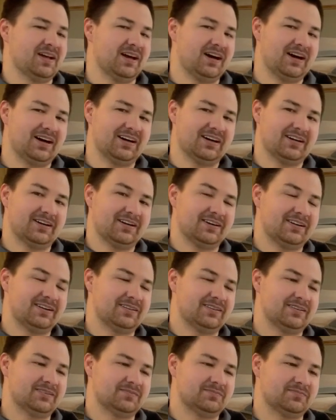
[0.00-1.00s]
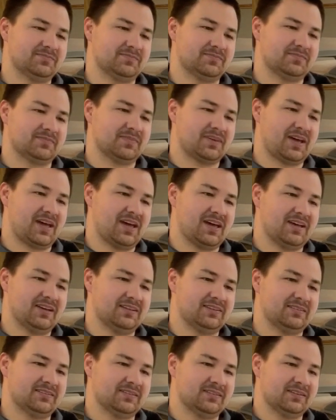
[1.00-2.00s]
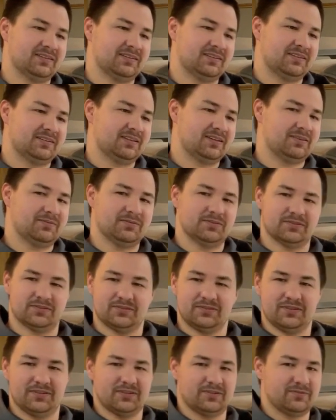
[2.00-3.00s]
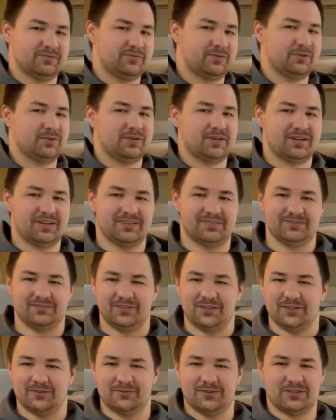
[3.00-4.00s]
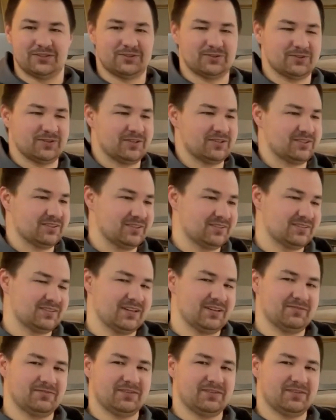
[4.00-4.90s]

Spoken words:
uh, and it was full on restoration and stuff.